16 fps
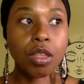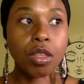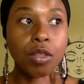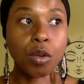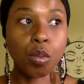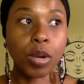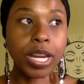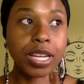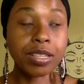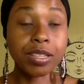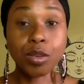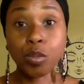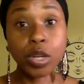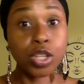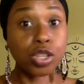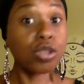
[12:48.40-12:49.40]
the ways in
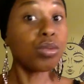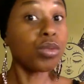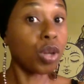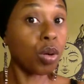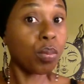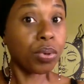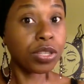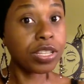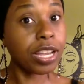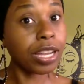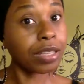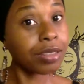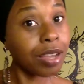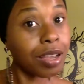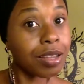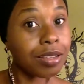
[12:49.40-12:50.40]
which you don't
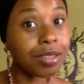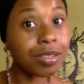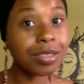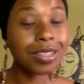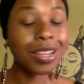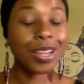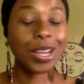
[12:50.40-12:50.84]
protect us